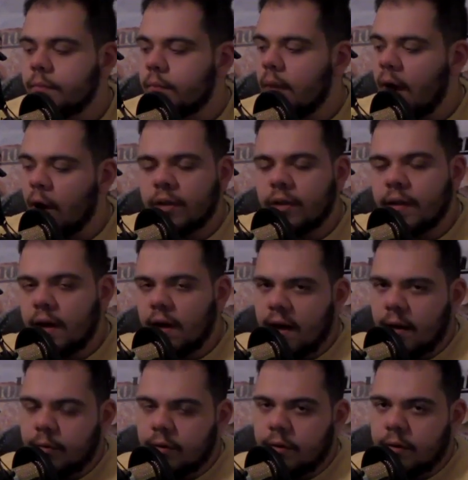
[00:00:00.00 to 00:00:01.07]
I don't think that'll
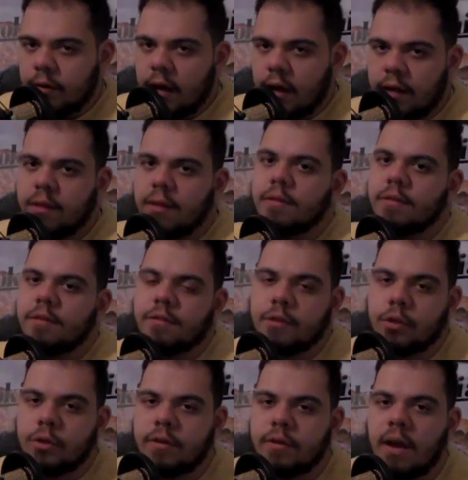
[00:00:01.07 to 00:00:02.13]
happen. I think this is a
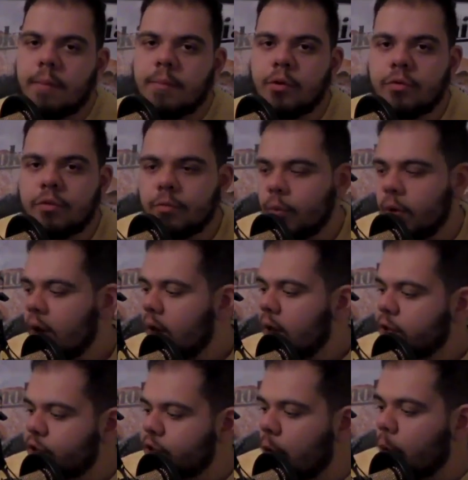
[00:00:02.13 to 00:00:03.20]
good time to use a spray.
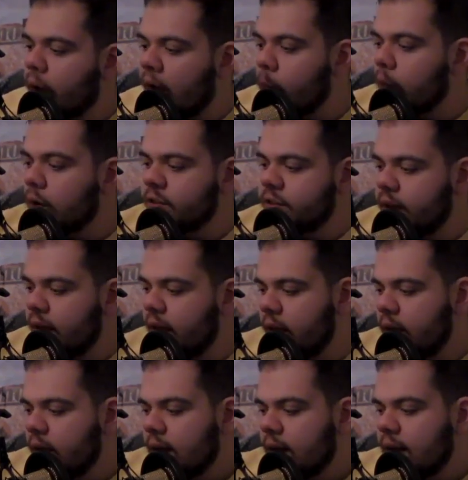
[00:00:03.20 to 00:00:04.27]
So what I will
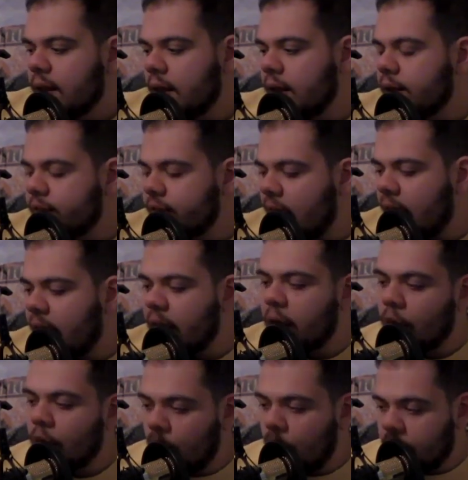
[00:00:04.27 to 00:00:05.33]
say is I
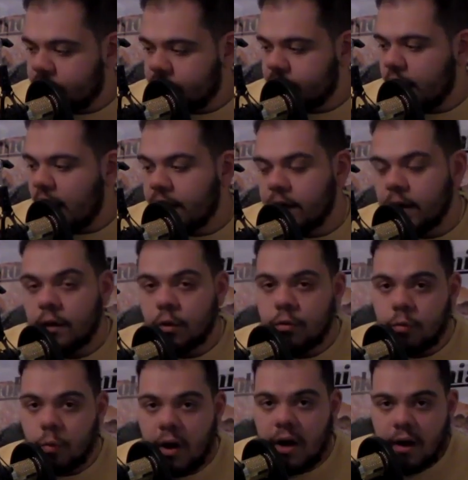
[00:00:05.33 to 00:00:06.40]
did
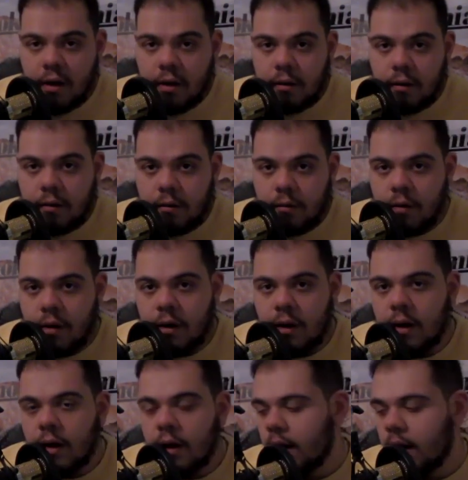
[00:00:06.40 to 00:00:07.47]
lose weight, right?
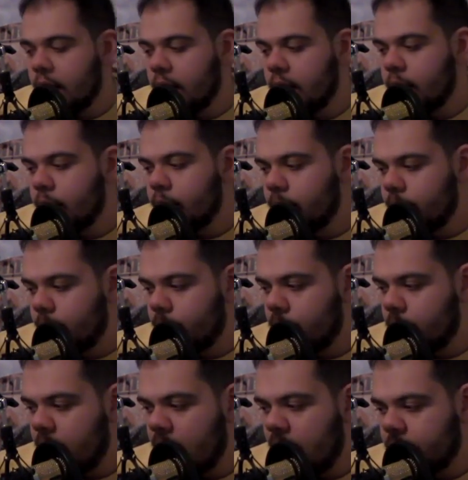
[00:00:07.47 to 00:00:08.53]
I
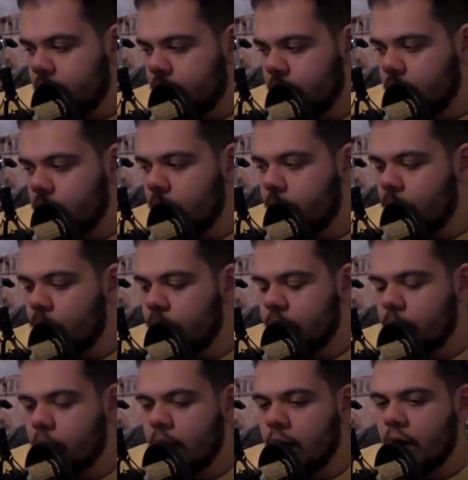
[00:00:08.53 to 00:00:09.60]
got to a
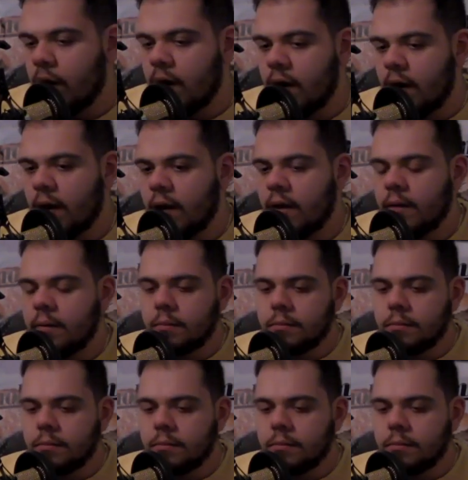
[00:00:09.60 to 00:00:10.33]
point where I'm